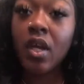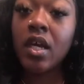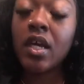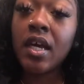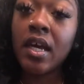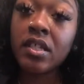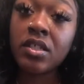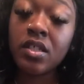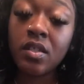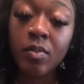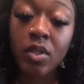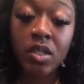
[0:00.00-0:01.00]
It actually
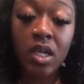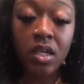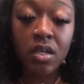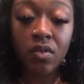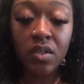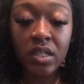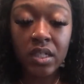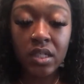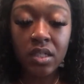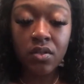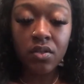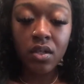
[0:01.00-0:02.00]
smells like
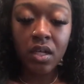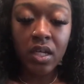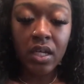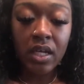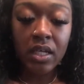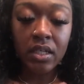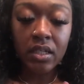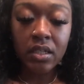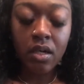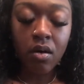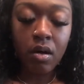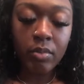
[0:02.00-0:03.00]
coconut. You know how like
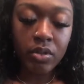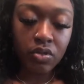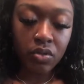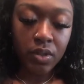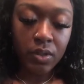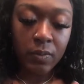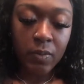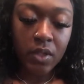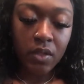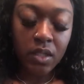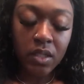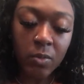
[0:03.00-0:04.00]
the Almond Joy smell?
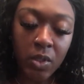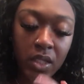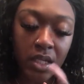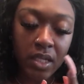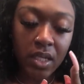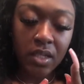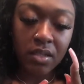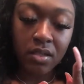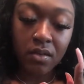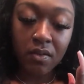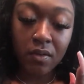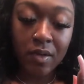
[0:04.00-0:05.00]
It smells like that.
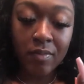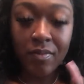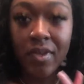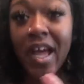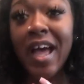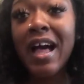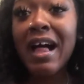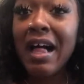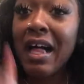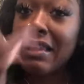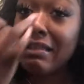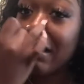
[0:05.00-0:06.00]
So I'm
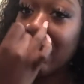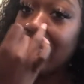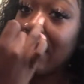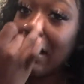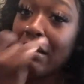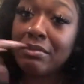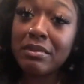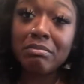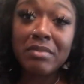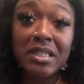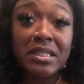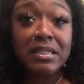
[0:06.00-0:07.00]
a little
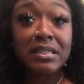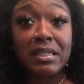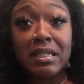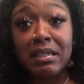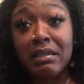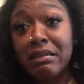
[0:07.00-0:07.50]
optimistic.